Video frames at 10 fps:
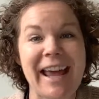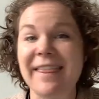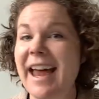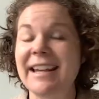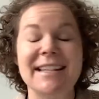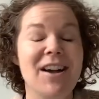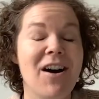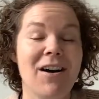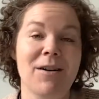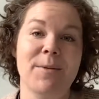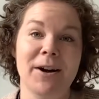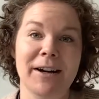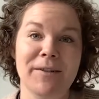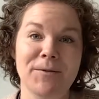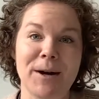And that is all
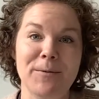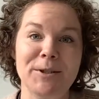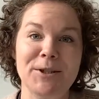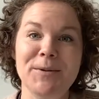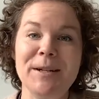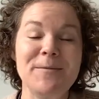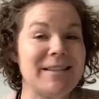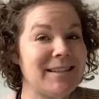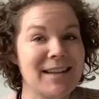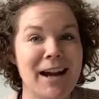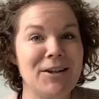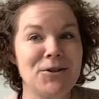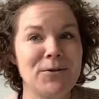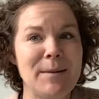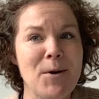part of what we're doing with Design Your
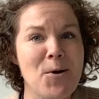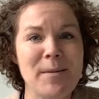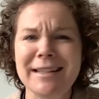Dream Home.